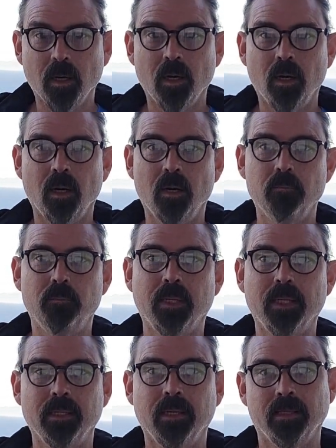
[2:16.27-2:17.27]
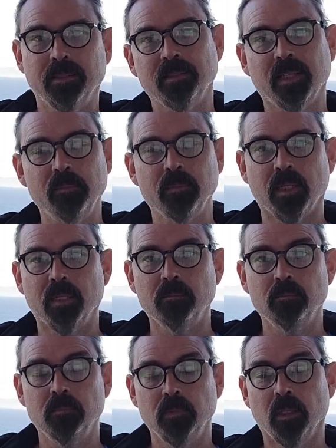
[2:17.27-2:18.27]
but at the same time,
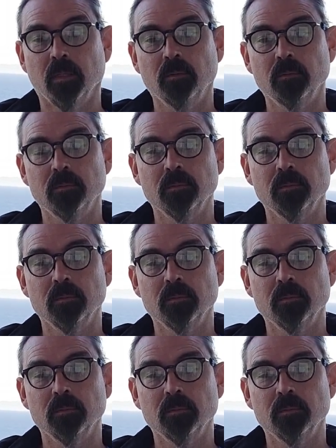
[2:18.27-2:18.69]
you know,